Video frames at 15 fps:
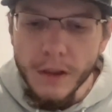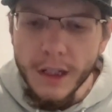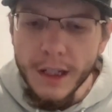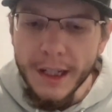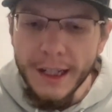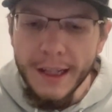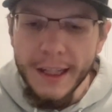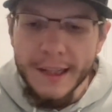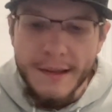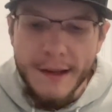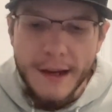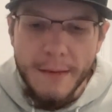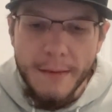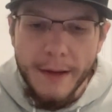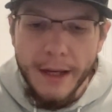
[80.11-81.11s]
And in that
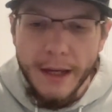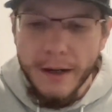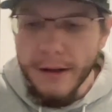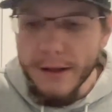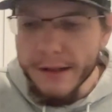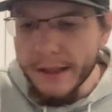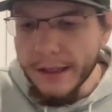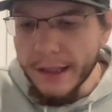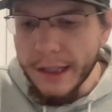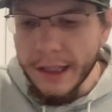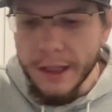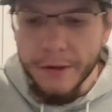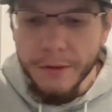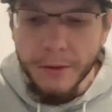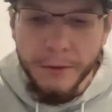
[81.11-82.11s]
time, they had Austin
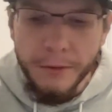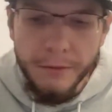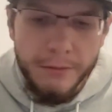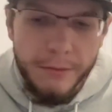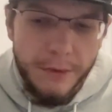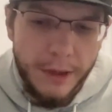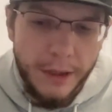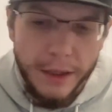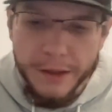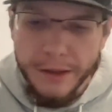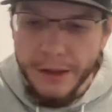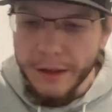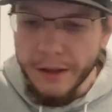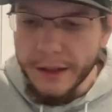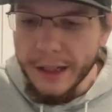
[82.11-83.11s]
Kendall, they had
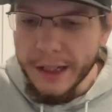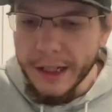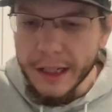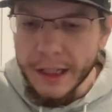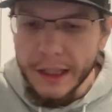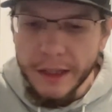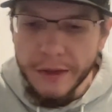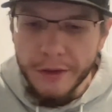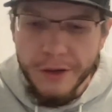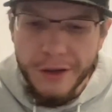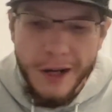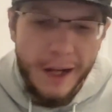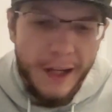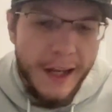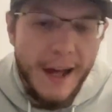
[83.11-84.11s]
Jared Dagey, even
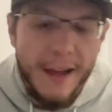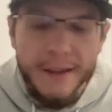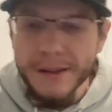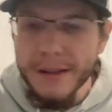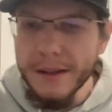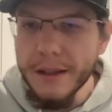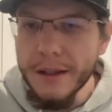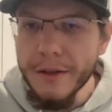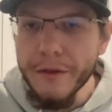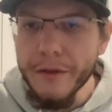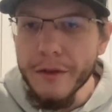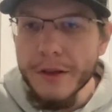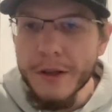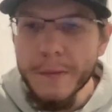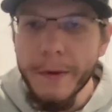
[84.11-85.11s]
Jack Allison there
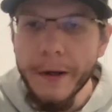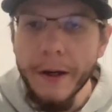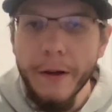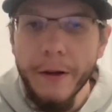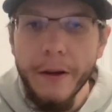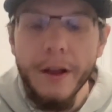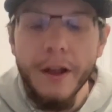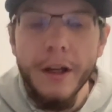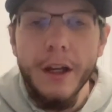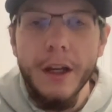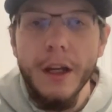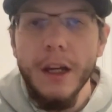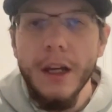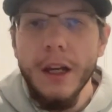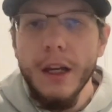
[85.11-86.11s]
for a spell.
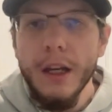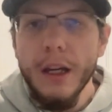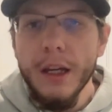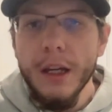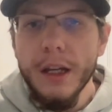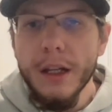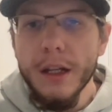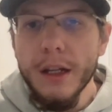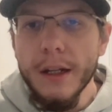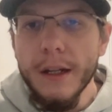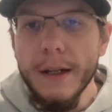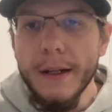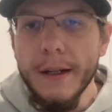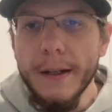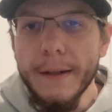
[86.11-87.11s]

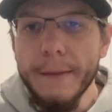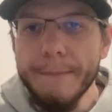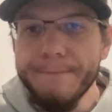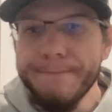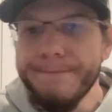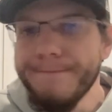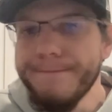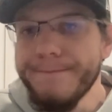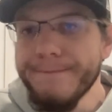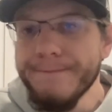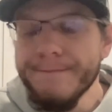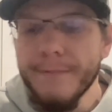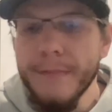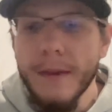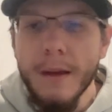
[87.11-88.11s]

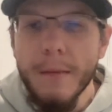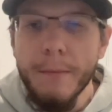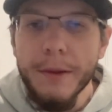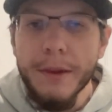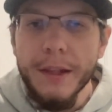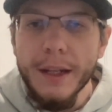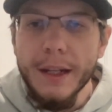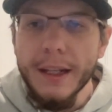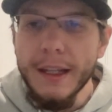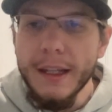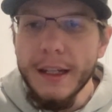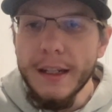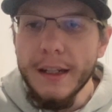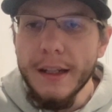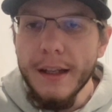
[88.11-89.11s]
But then
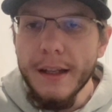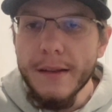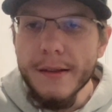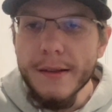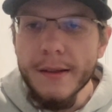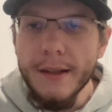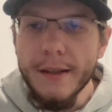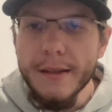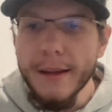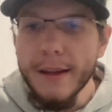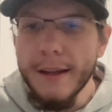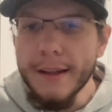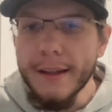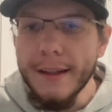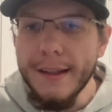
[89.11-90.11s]
again, it's
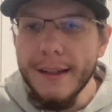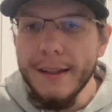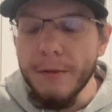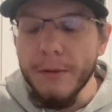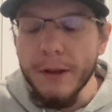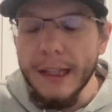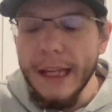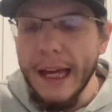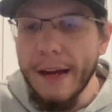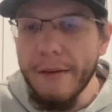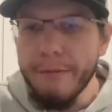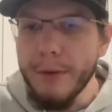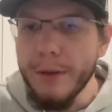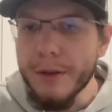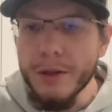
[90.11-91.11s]
like he didn't really have
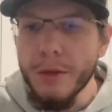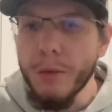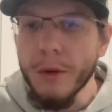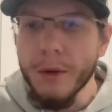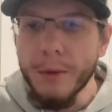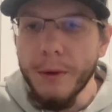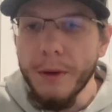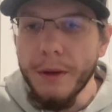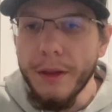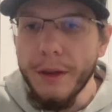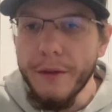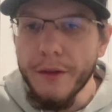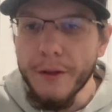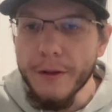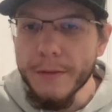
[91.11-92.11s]
much to work with in the
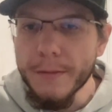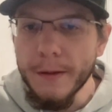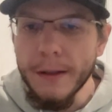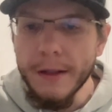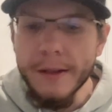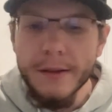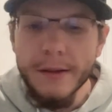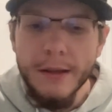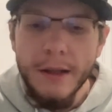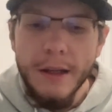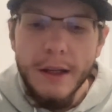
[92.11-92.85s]
first place.